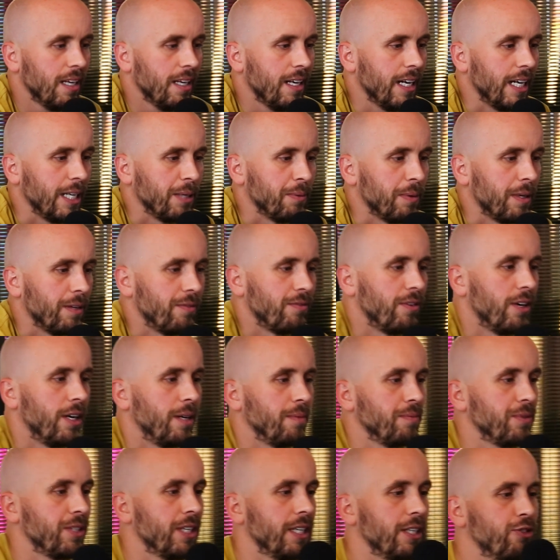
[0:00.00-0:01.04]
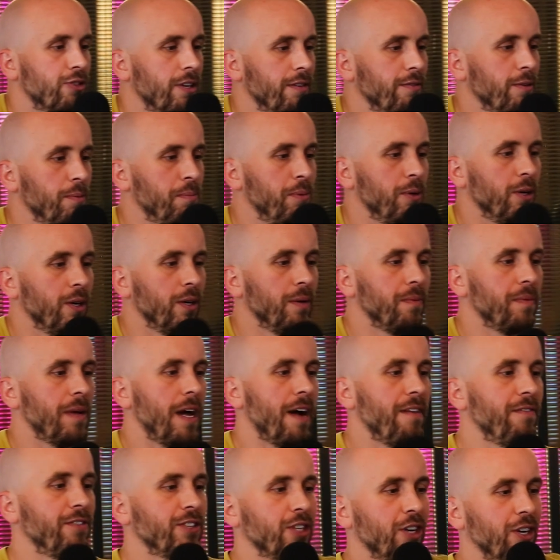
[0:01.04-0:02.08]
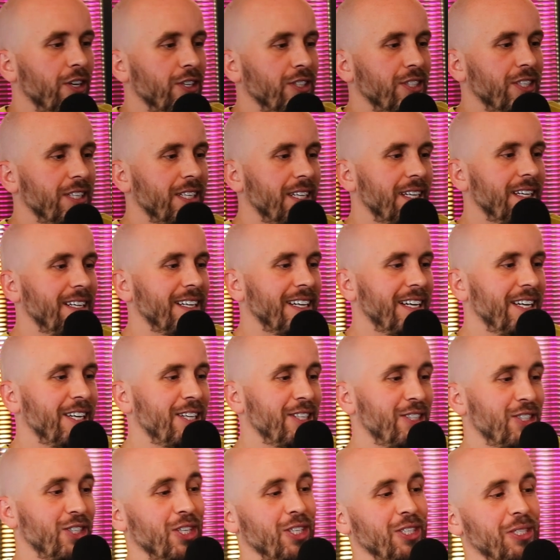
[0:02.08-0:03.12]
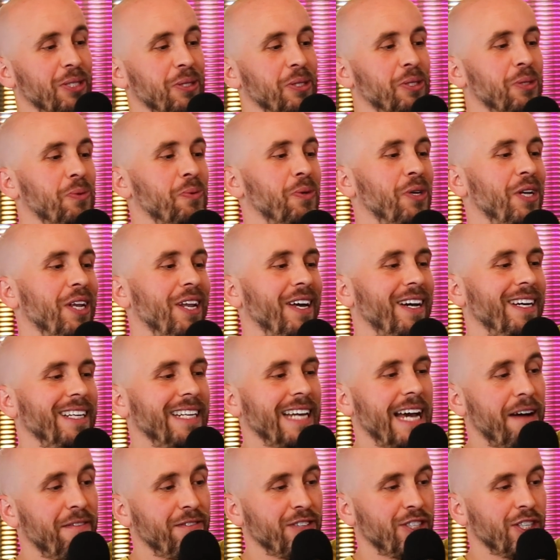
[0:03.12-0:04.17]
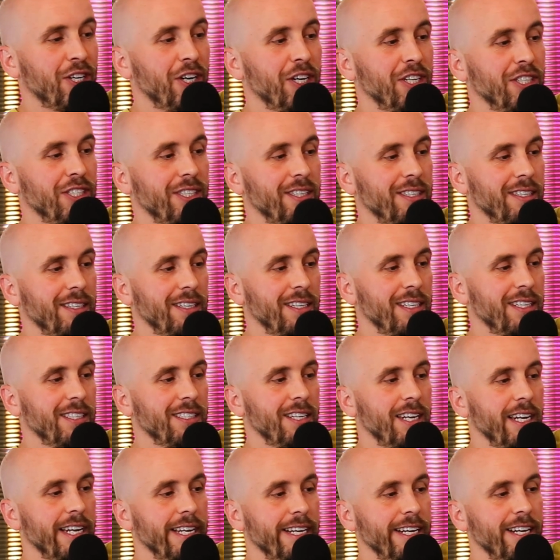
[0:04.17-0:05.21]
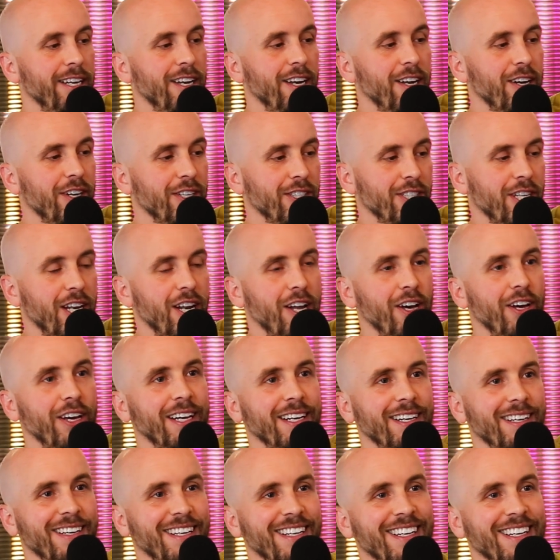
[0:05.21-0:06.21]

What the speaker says: Anyway, right. So Trevor put advertising, just one line. Advertising is legalized lying.